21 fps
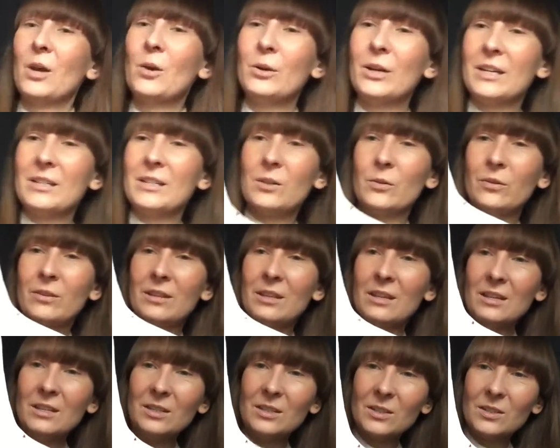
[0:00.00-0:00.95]
Okay, so
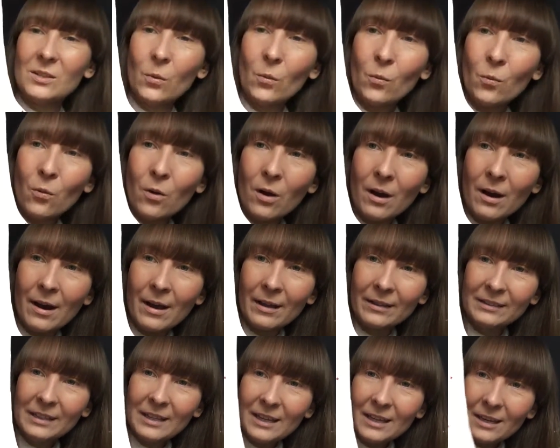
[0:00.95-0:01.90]
this
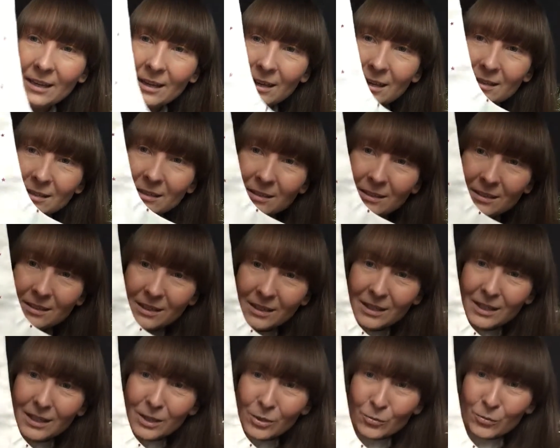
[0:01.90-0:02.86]
one is
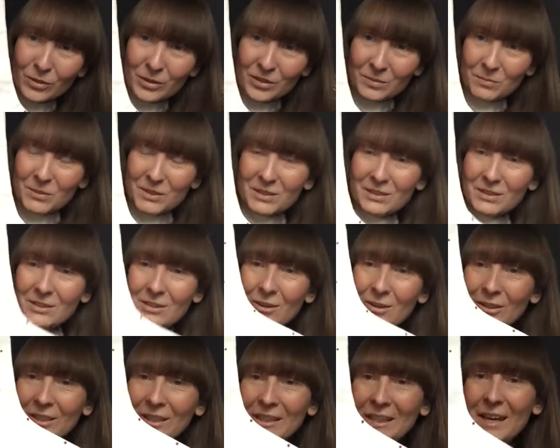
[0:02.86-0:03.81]
the Christmas
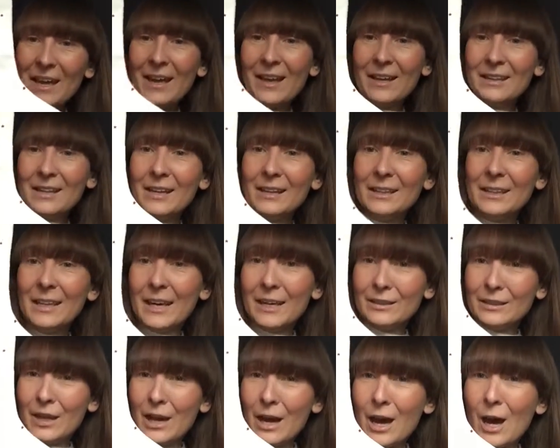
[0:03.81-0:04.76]
stocking, and
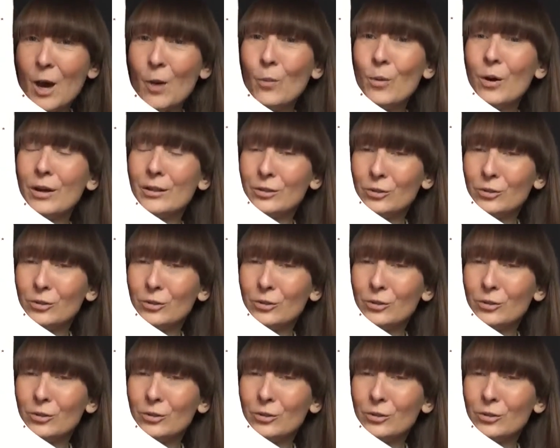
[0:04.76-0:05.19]
again, how